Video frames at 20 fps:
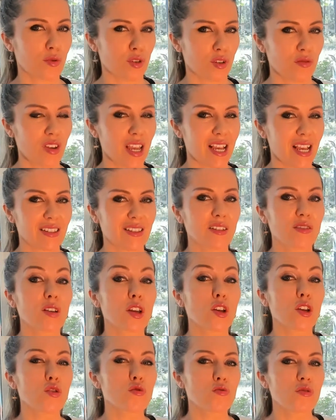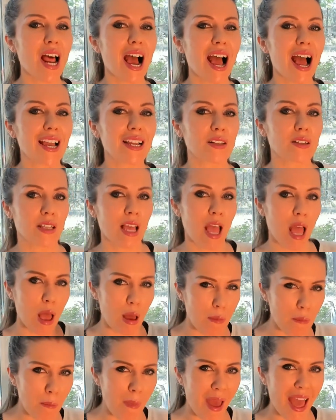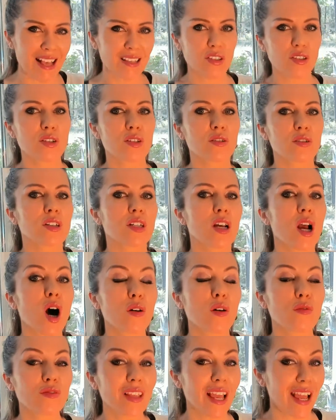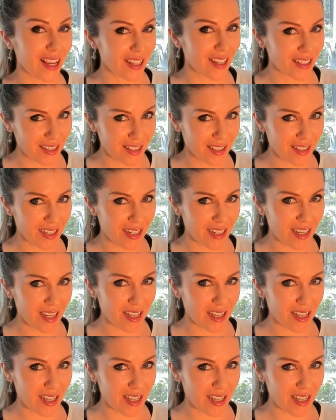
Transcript: dance. It unites mastery of dance